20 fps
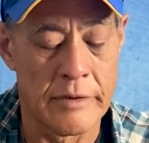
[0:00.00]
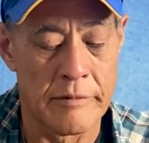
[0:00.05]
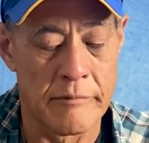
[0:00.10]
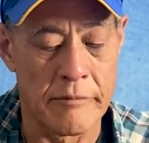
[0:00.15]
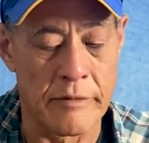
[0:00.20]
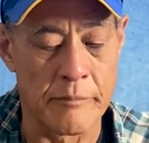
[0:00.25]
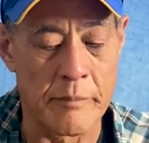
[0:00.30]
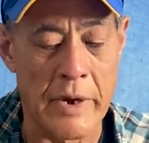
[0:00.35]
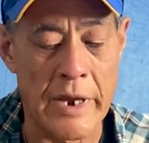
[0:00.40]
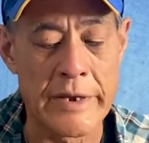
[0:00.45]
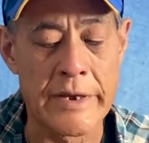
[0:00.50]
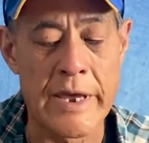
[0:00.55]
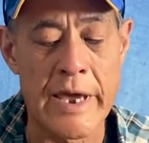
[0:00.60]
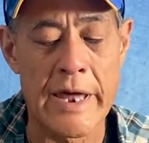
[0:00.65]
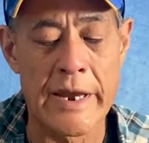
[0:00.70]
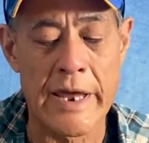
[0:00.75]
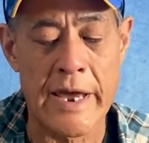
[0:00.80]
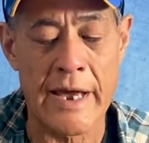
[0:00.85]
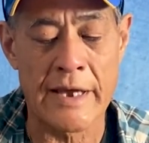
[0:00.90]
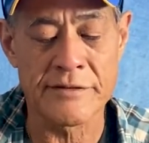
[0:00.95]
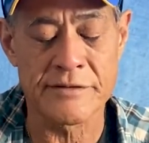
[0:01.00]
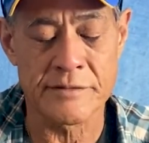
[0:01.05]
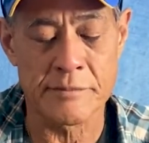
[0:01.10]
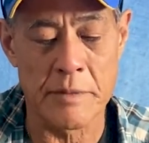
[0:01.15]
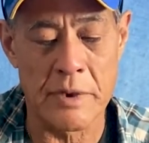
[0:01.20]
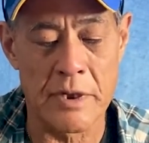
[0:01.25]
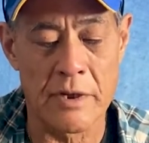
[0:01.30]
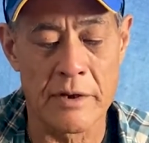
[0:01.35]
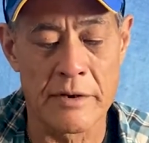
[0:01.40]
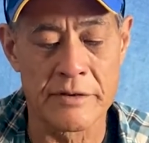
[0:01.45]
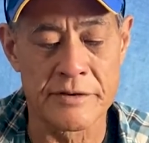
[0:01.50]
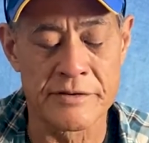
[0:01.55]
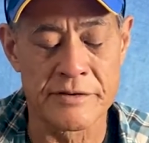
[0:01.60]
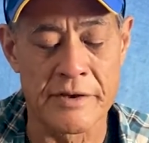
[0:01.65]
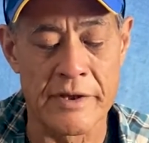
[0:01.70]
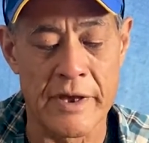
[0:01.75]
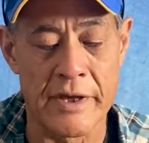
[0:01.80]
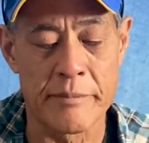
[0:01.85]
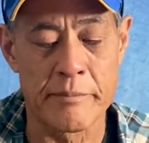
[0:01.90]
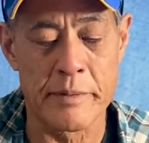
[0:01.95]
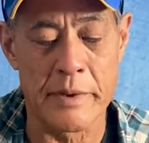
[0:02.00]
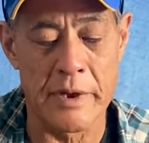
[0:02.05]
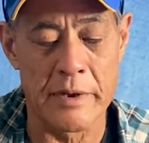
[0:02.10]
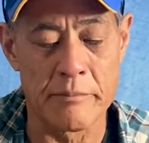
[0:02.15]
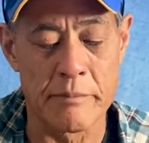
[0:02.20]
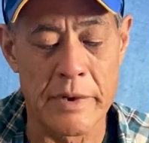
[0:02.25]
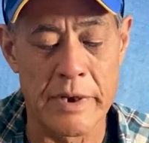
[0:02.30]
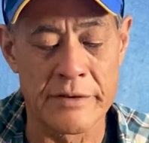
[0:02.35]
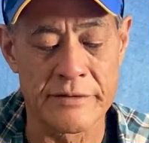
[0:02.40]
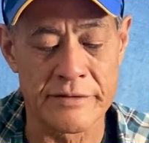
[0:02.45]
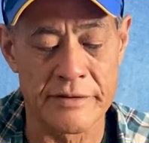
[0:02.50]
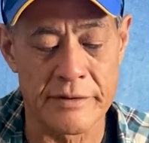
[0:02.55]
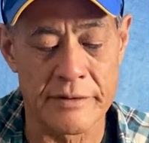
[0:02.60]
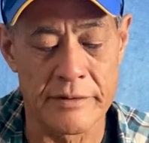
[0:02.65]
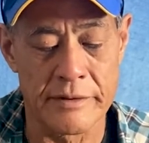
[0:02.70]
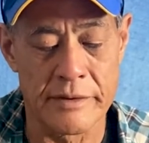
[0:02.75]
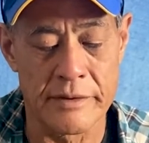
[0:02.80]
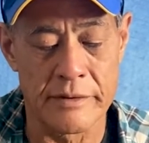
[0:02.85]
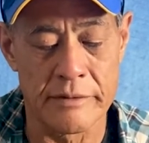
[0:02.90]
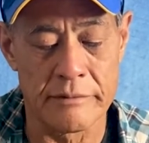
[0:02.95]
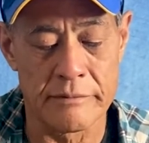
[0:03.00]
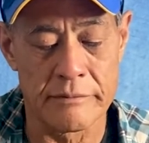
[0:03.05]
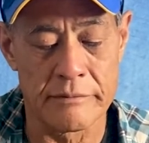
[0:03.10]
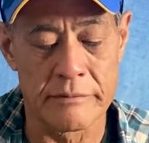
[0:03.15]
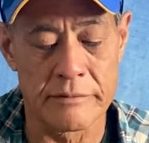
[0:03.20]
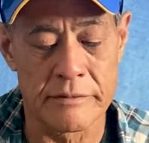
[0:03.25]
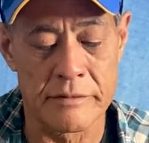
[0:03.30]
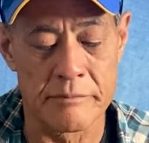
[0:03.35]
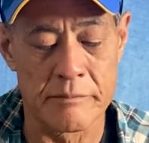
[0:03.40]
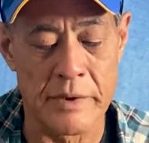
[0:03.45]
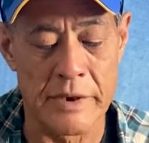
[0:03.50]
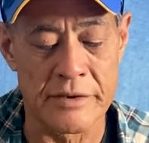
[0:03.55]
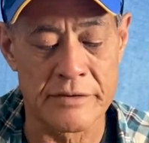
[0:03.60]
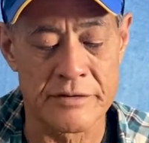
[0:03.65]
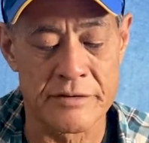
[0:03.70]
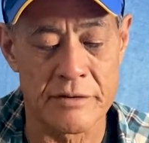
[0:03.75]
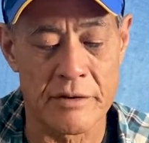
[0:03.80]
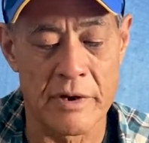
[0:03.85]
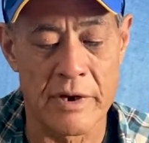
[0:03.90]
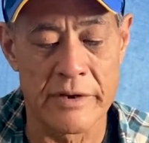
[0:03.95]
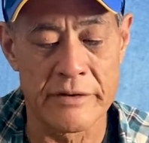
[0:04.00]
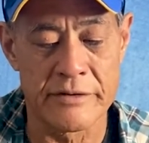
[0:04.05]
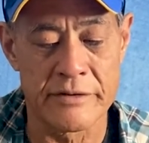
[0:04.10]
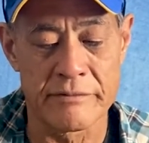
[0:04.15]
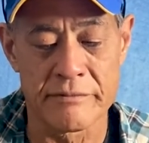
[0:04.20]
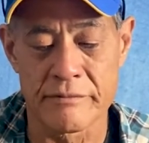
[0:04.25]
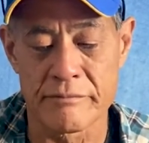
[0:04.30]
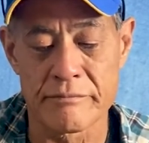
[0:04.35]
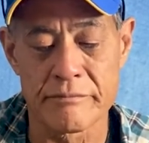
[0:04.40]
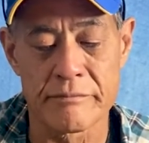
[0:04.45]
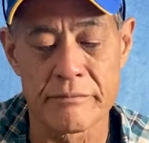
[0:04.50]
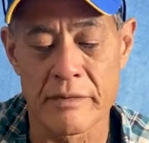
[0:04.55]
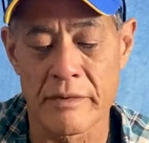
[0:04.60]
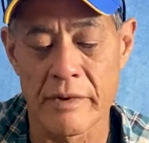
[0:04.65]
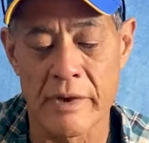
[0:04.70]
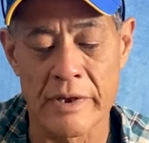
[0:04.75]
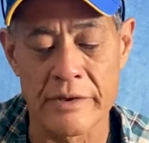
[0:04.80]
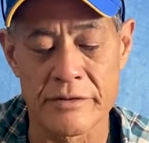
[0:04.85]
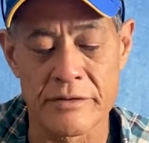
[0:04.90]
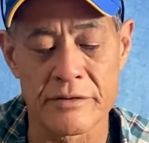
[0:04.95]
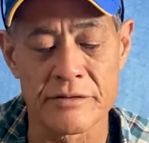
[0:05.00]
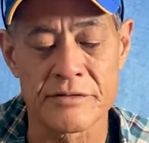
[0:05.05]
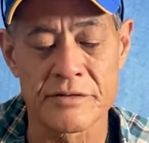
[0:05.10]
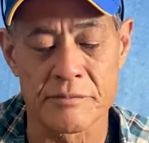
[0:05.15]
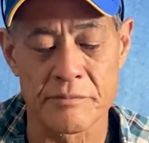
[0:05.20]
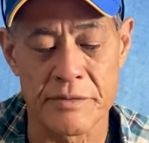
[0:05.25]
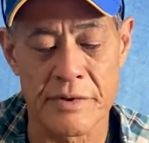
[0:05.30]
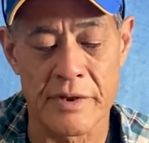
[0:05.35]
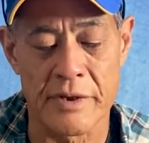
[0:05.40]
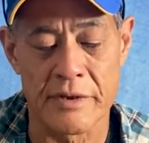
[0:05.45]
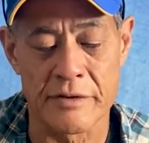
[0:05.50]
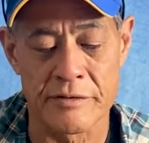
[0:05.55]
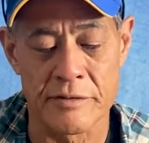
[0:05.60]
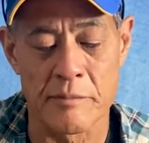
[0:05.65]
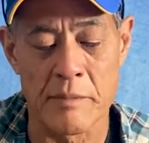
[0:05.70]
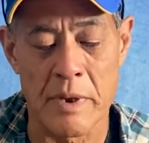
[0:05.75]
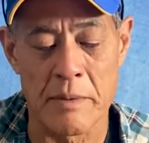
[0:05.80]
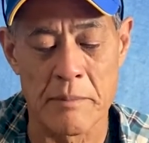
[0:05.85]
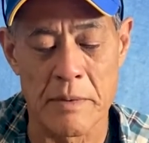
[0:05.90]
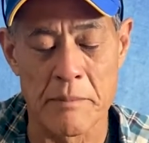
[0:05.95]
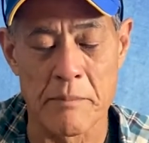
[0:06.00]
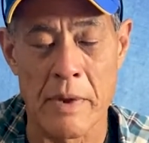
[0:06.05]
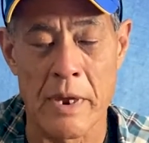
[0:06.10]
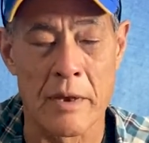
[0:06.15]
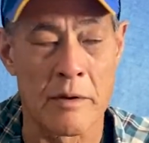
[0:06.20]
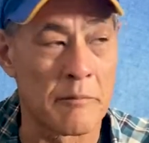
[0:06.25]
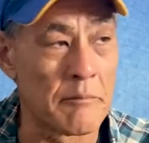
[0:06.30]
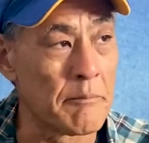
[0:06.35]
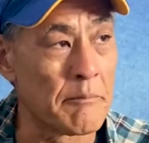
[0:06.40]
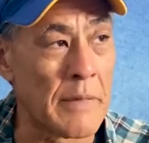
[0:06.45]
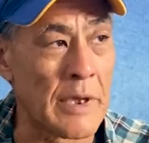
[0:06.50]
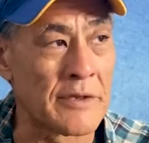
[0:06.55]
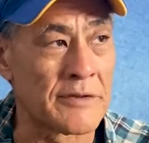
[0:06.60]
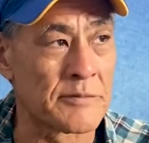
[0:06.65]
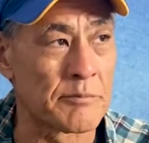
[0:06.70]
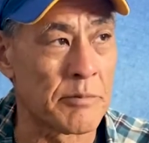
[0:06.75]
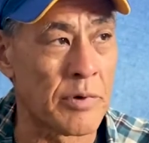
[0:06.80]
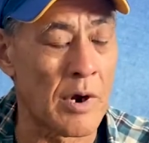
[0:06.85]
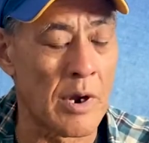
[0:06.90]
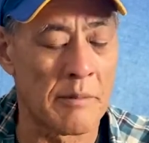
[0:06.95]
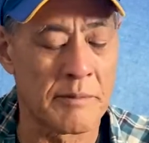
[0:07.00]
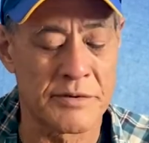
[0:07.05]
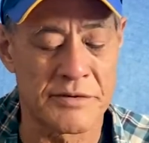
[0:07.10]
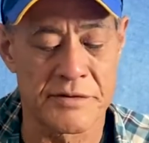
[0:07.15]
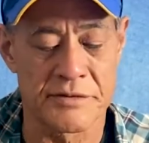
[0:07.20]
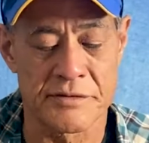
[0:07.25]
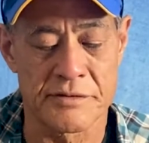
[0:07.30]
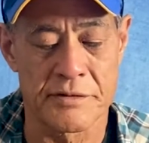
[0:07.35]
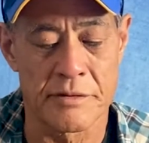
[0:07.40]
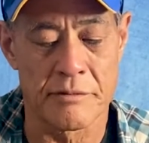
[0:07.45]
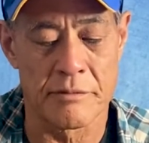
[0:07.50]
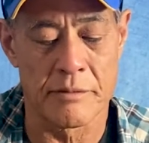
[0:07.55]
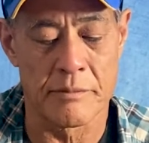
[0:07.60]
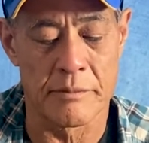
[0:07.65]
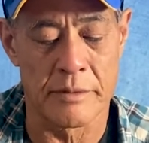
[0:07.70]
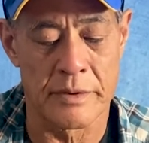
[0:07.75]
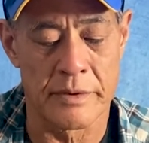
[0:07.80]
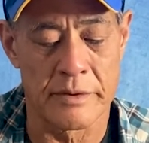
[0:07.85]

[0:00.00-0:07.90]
my dad asked me on his deathbed, basically, to make sure I do some things, he made me make some promises to him.